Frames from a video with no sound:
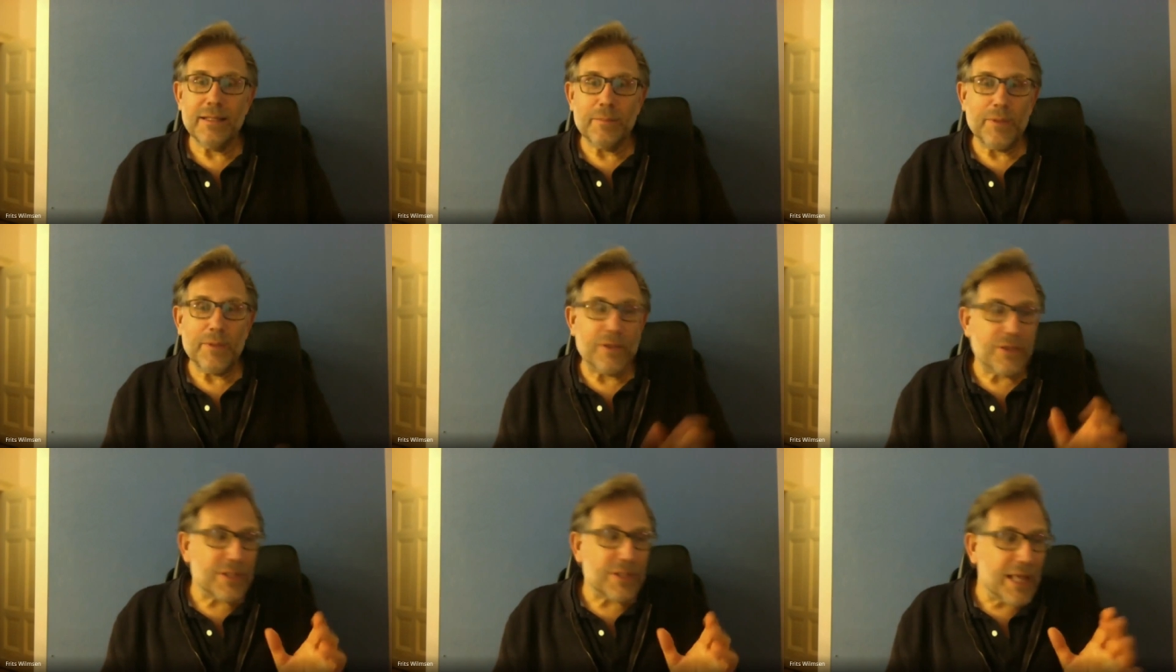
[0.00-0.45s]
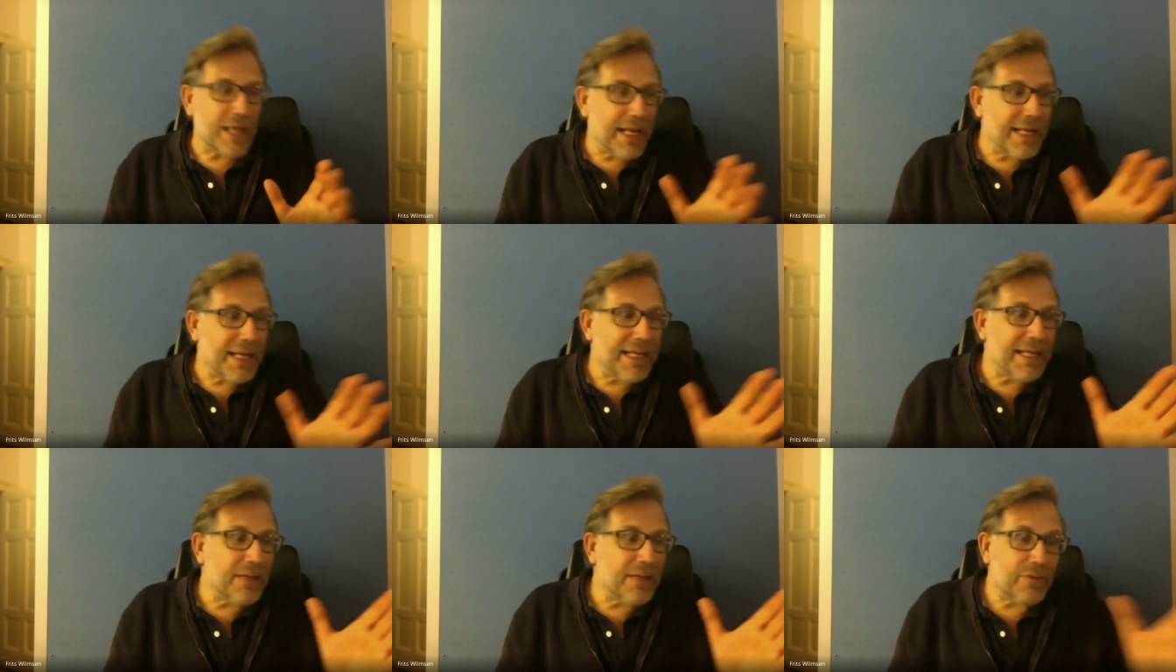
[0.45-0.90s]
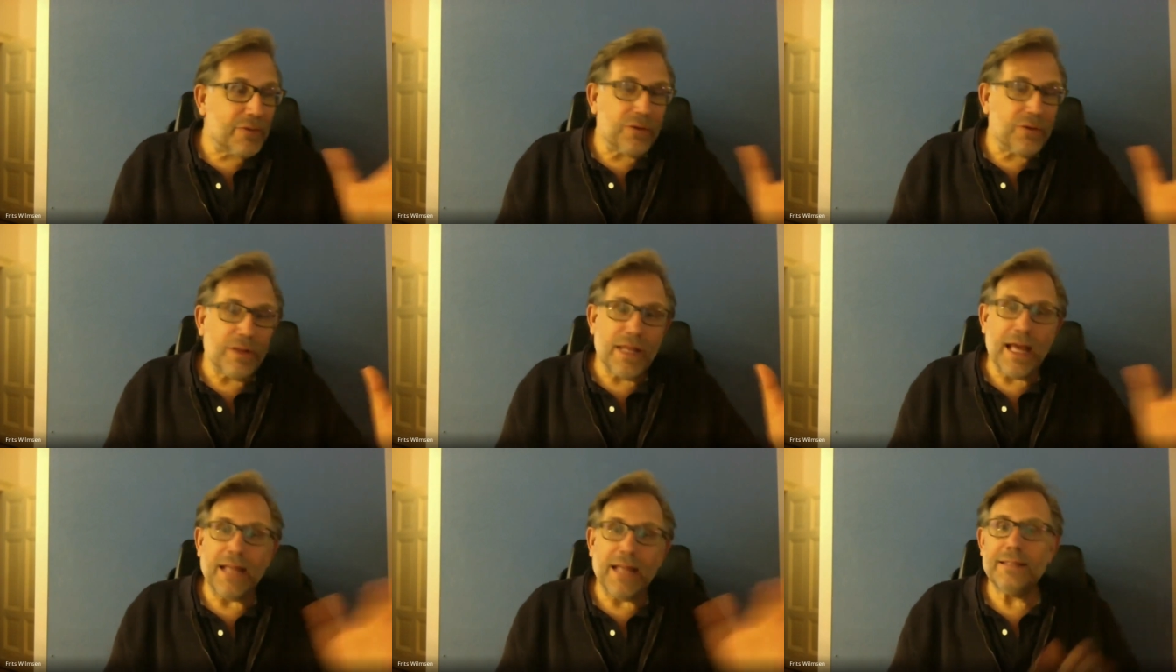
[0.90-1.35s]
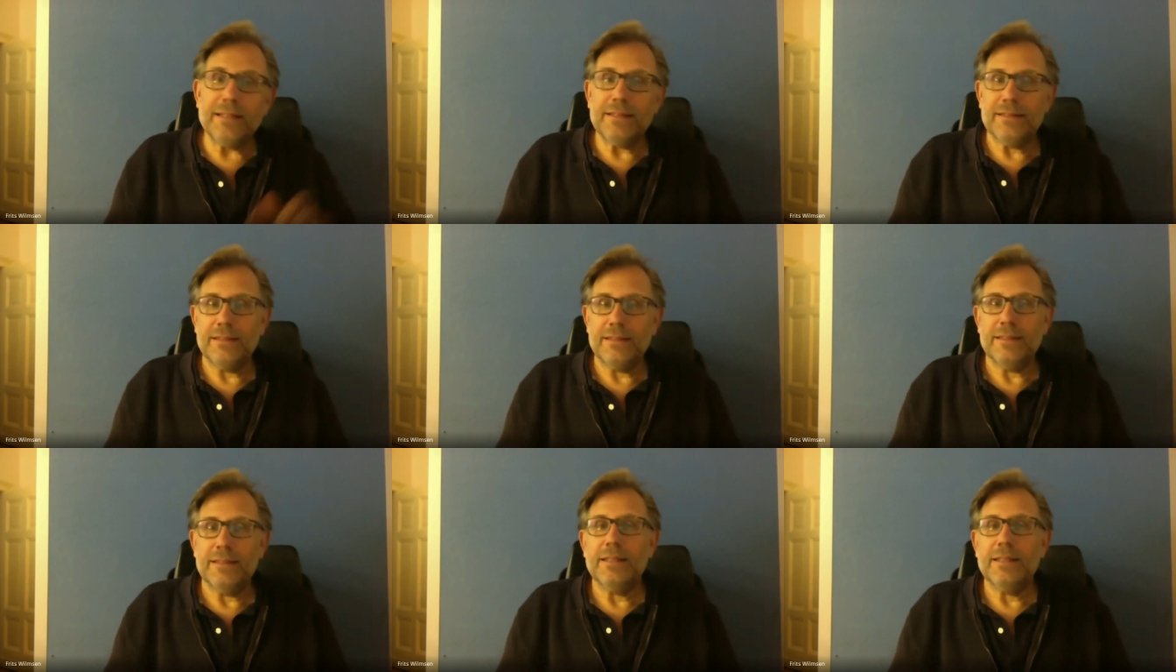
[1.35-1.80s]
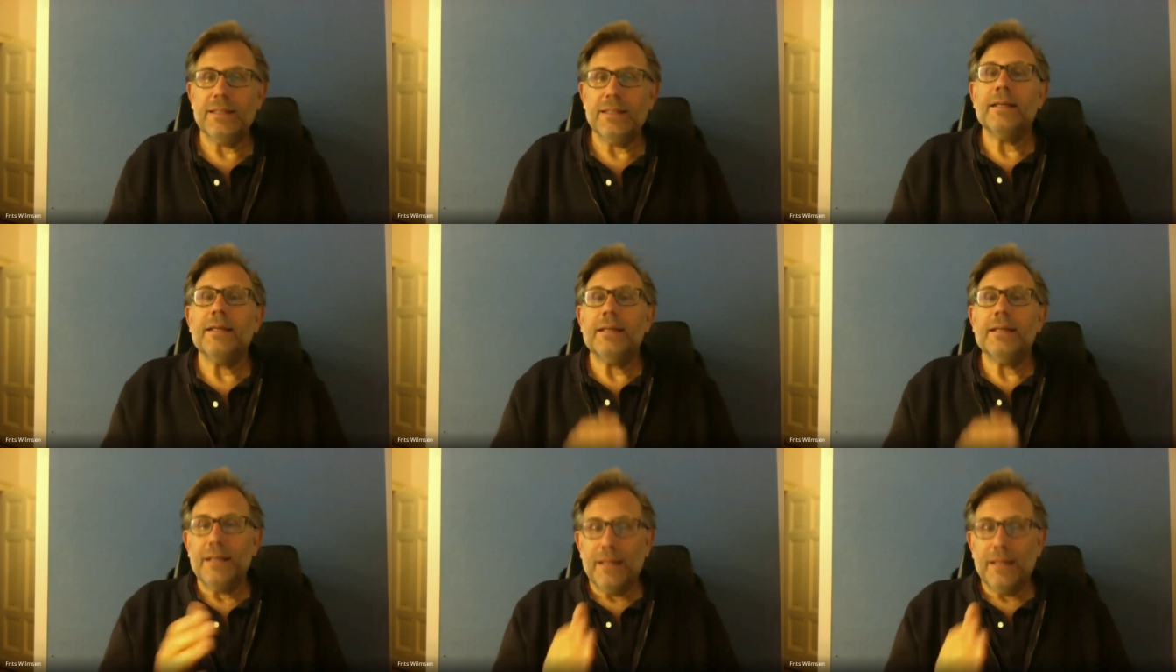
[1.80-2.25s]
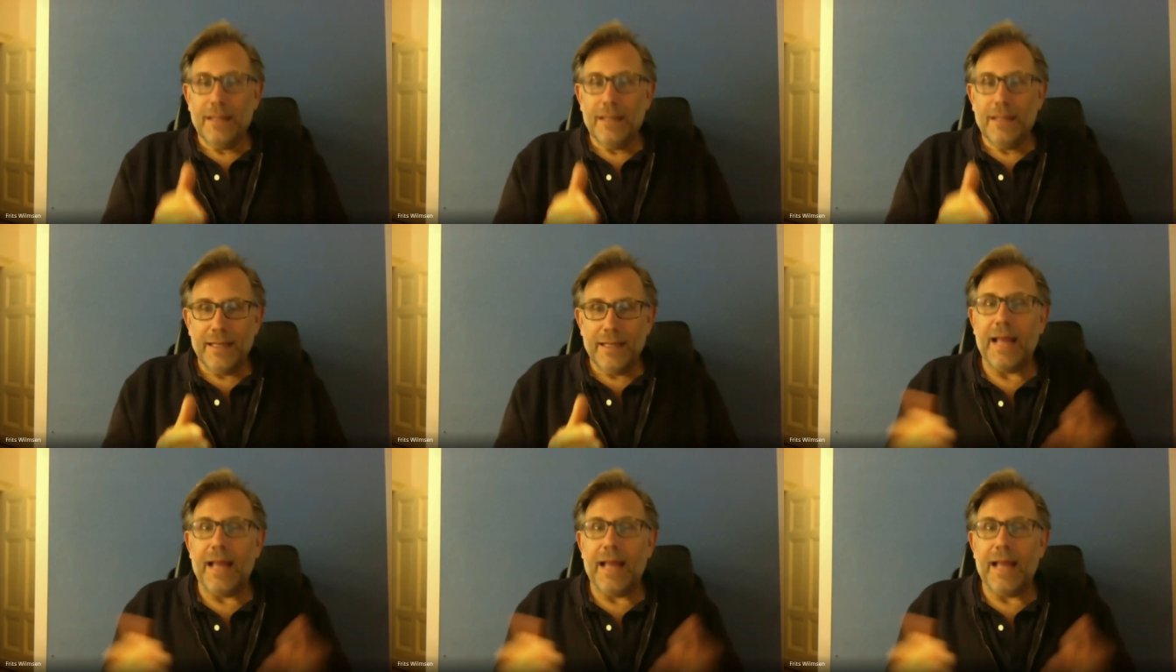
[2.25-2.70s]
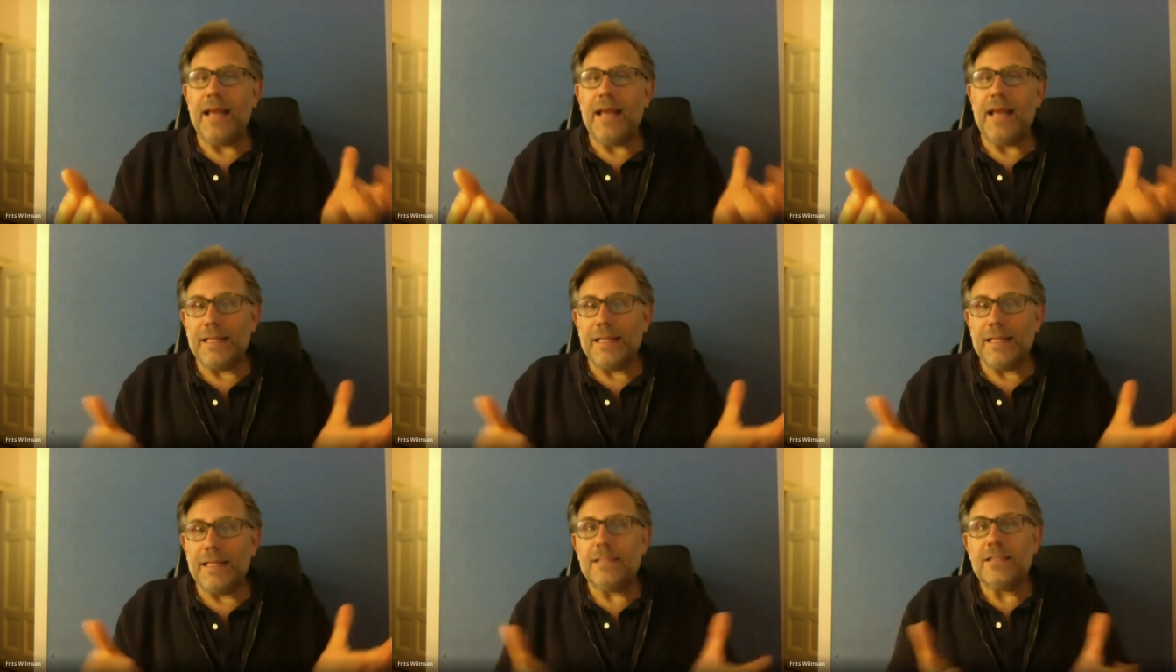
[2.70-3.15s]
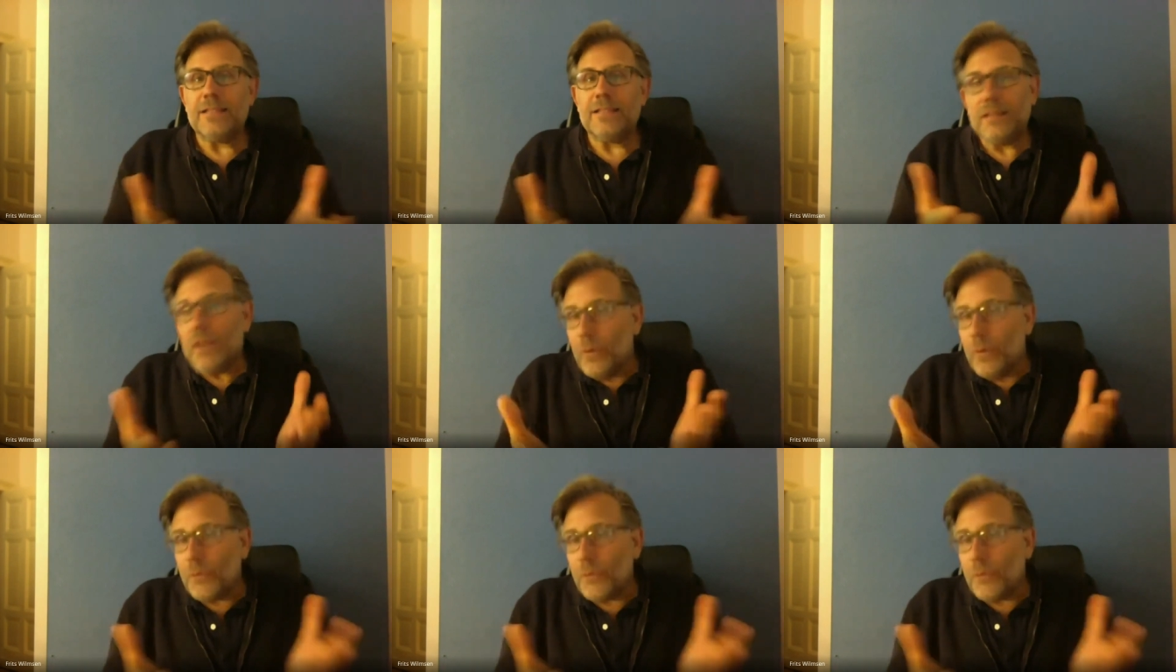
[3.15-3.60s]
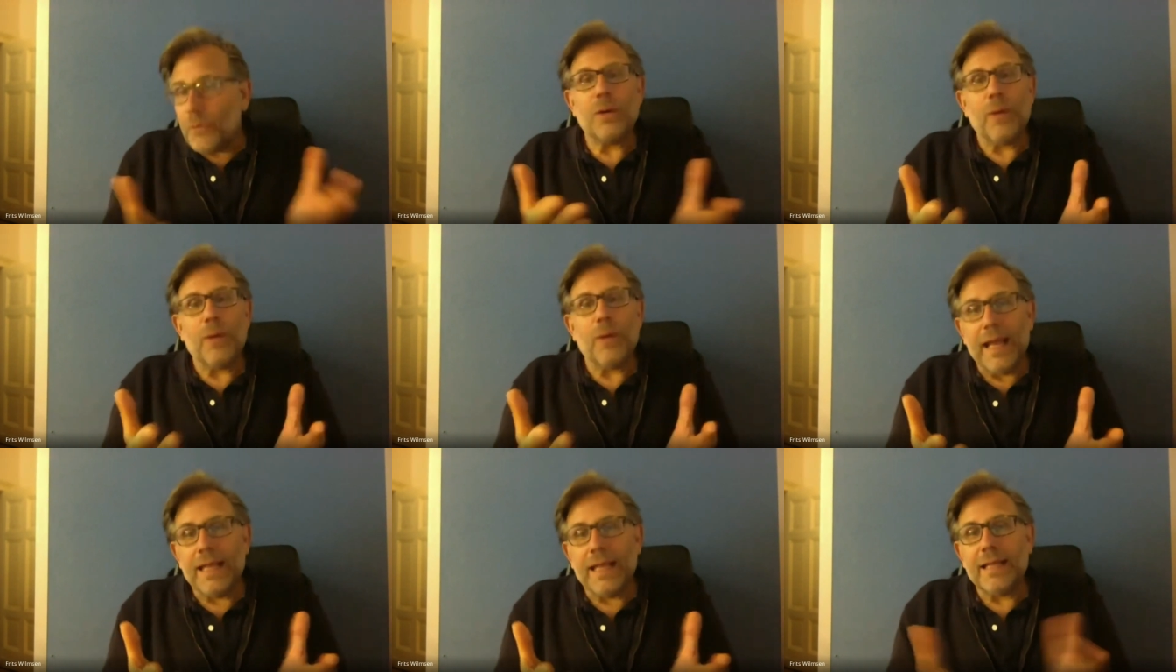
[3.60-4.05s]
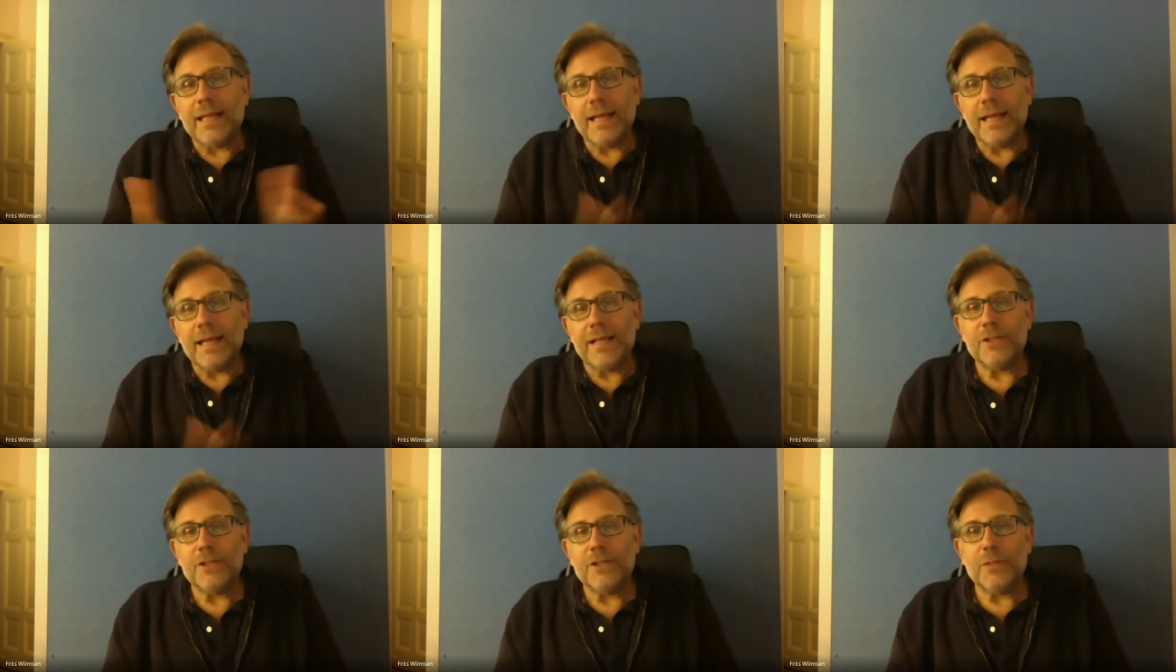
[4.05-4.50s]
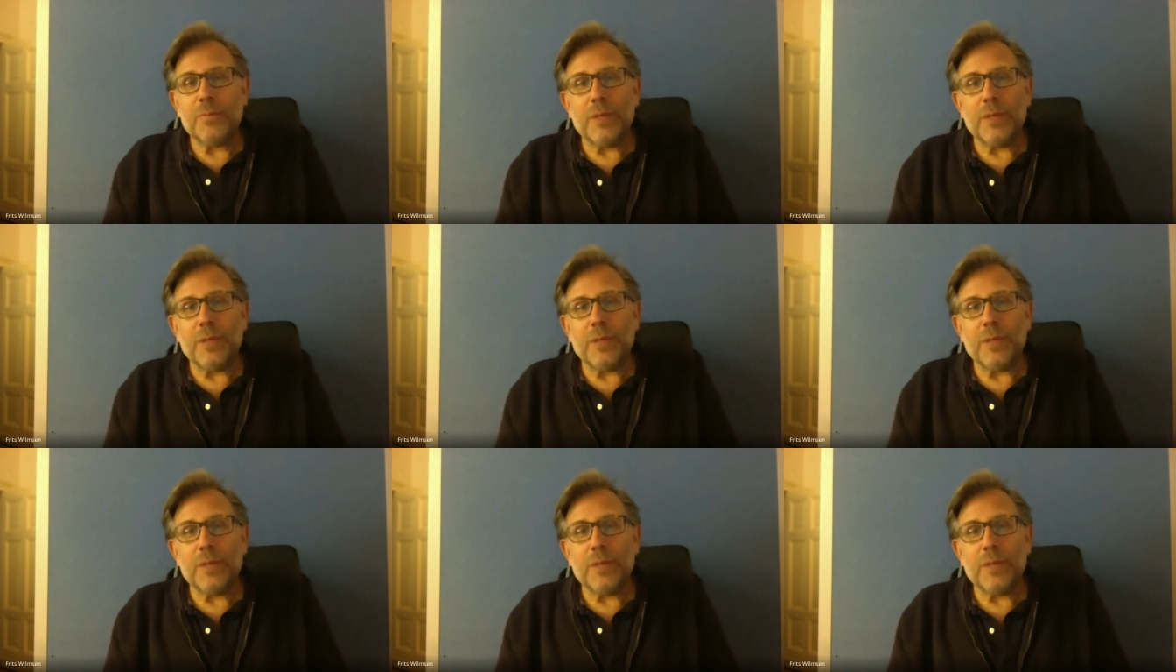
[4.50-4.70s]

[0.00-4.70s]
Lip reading: Because I need it for that. And that's also a connection,